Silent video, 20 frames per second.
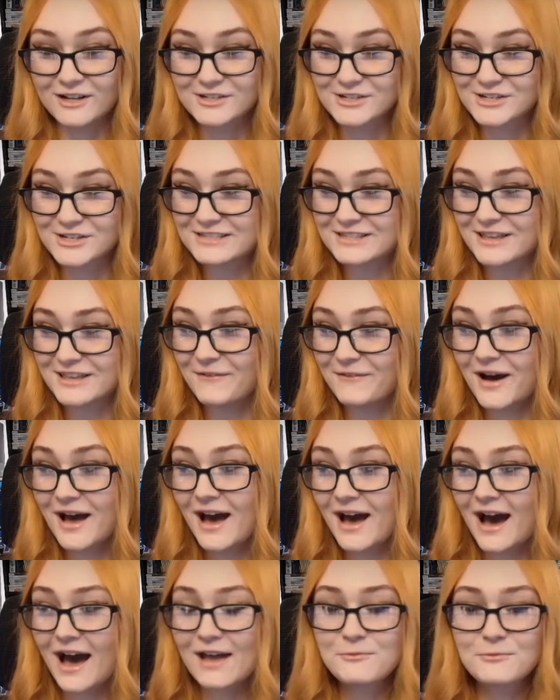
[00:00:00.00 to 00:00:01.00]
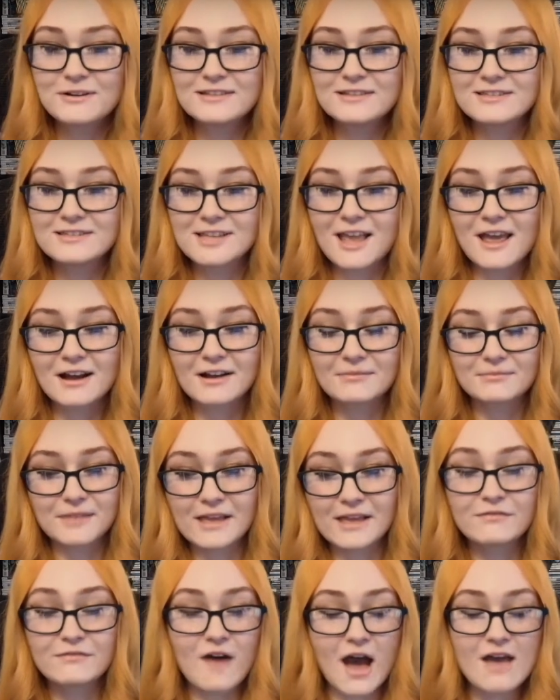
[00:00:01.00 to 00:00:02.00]
Though I wouldn't say
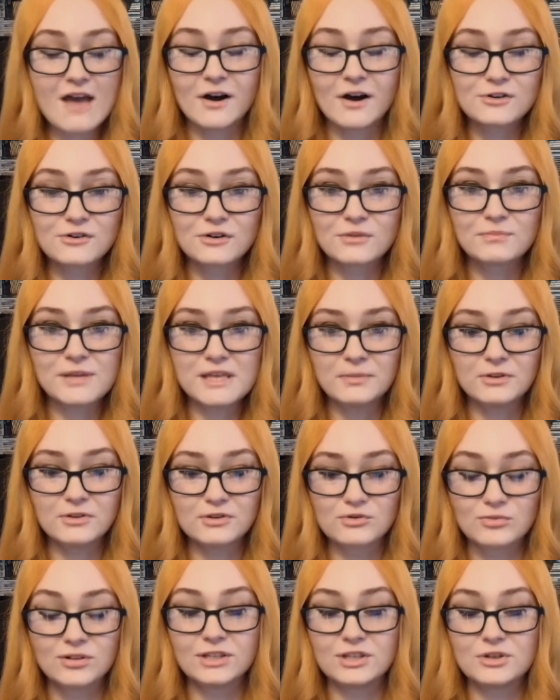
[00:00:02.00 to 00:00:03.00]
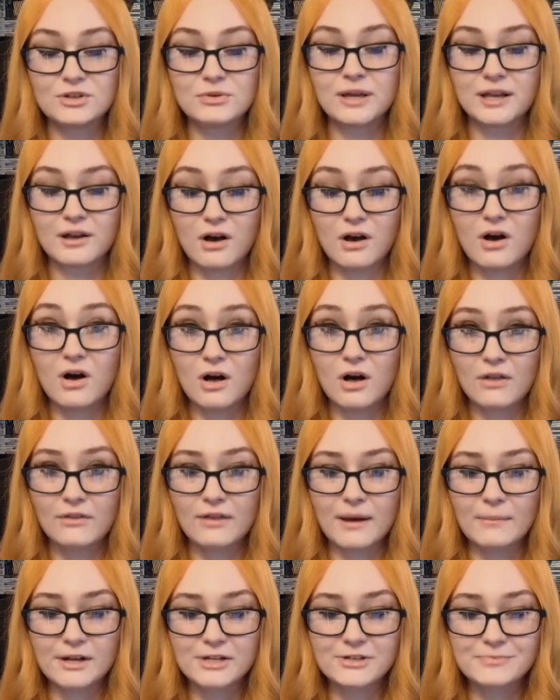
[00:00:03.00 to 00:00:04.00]
like 500 people is really doing all
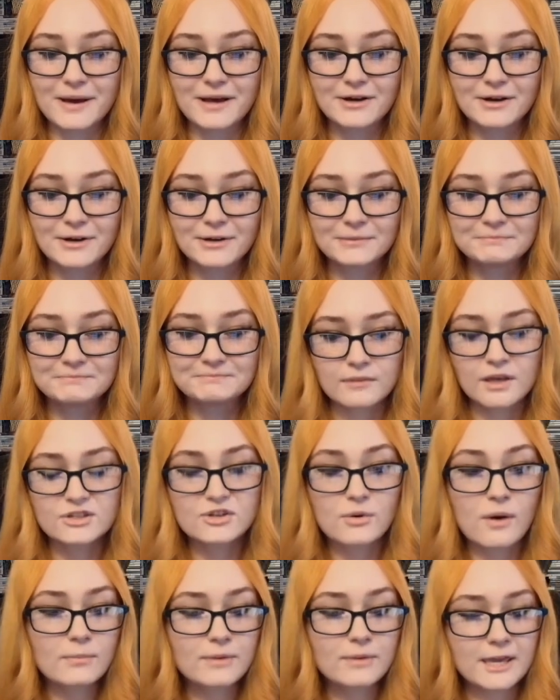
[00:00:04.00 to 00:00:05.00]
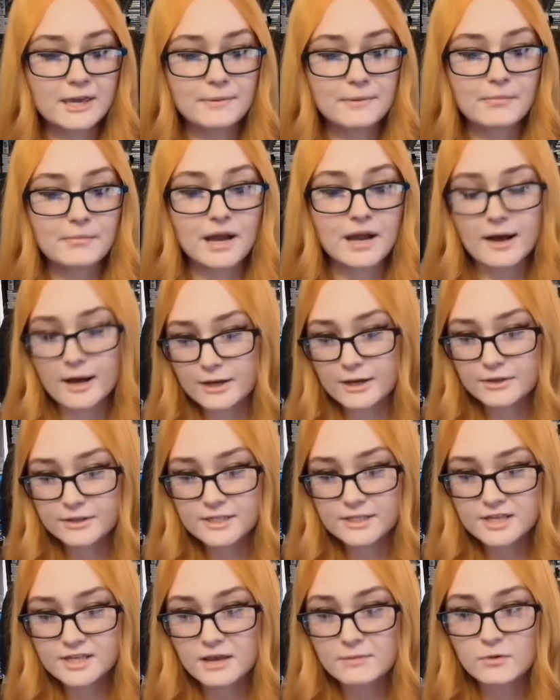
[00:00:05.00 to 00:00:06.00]
that much better. So I'll be keeping my eye on
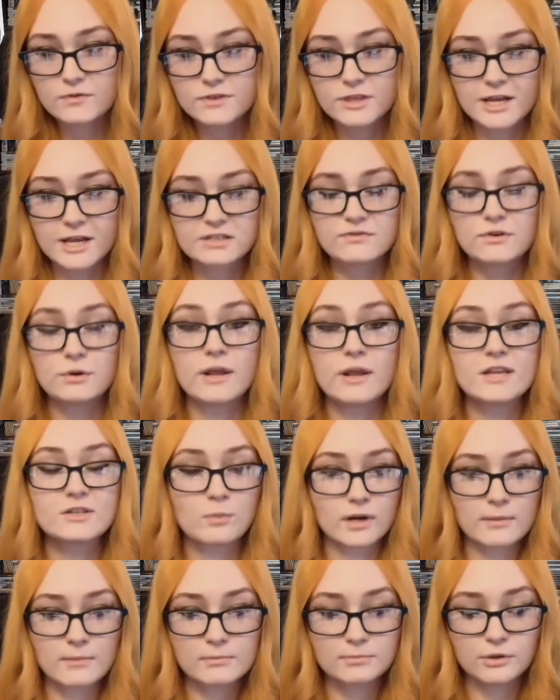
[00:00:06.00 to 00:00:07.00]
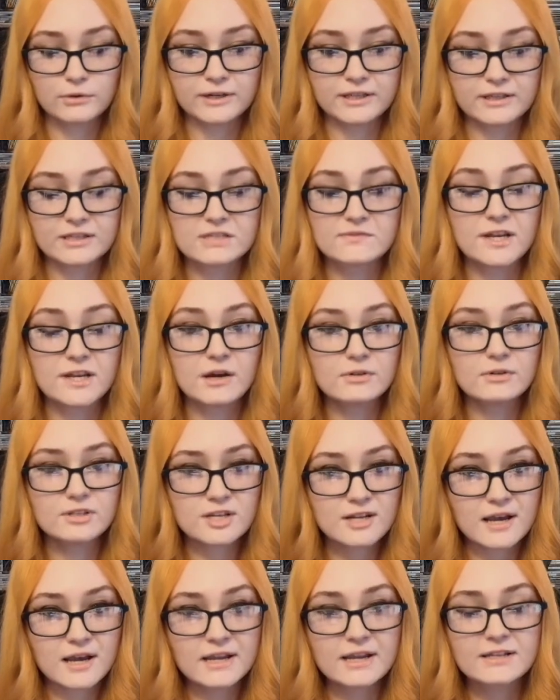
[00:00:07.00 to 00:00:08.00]
this game over the next few days. When I'm uploading this video
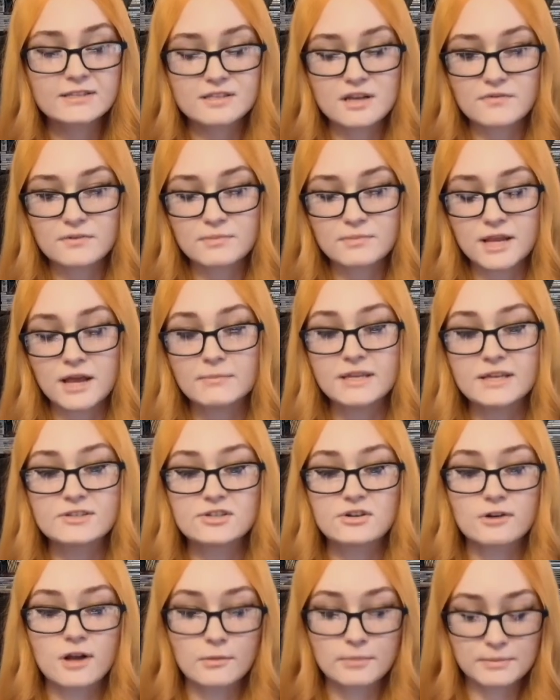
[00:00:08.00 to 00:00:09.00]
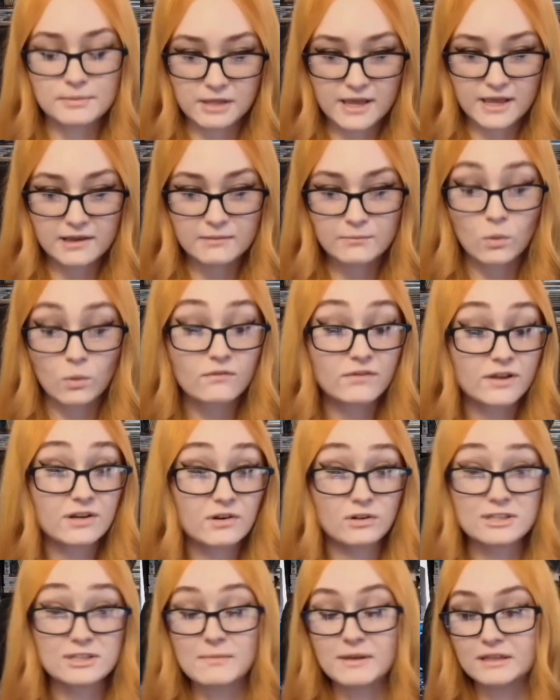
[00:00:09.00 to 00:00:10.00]
tonight at 7 p.m. Eastern, I'll be playing more of it and
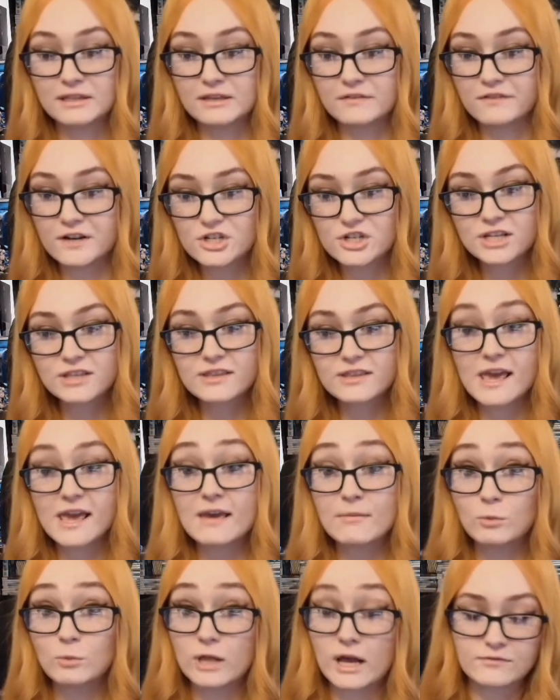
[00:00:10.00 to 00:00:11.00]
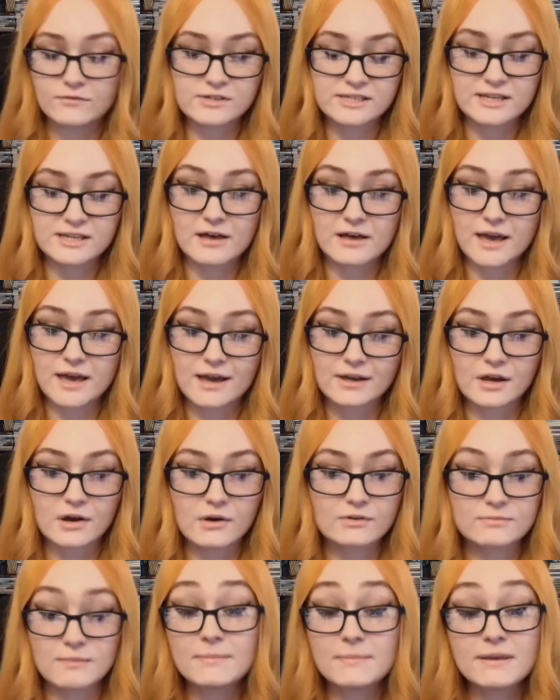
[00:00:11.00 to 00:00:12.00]
ultimately finishing the game. We'll have to see how that
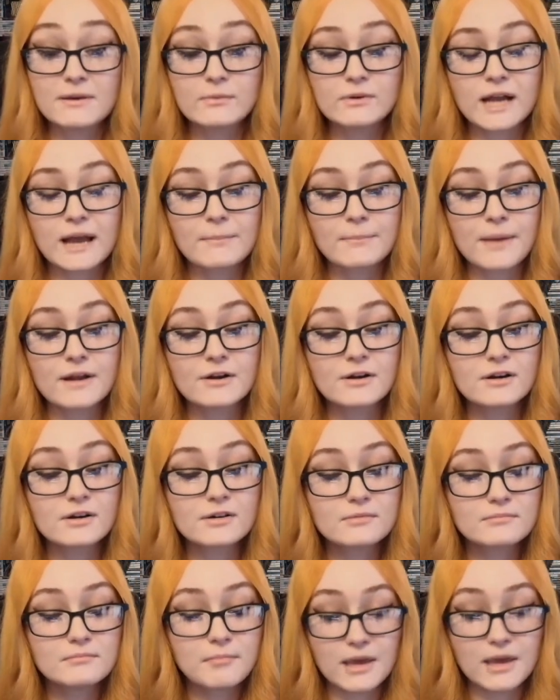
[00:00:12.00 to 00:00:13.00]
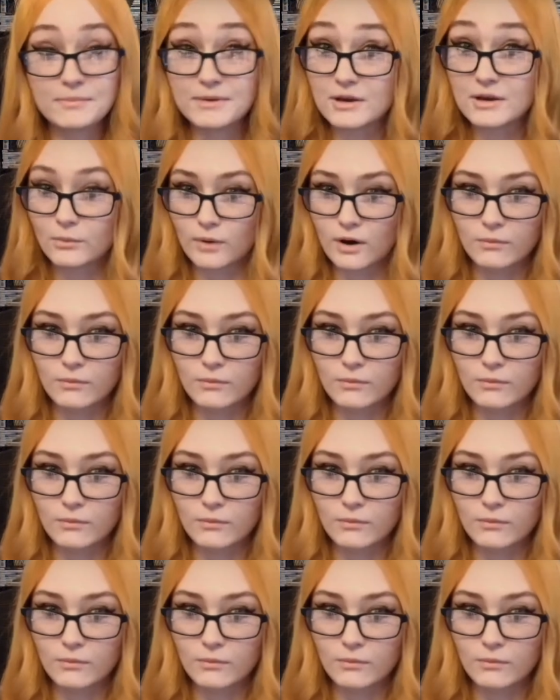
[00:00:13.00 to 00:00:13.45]
goes. Maybe it will get better, maybe it won't.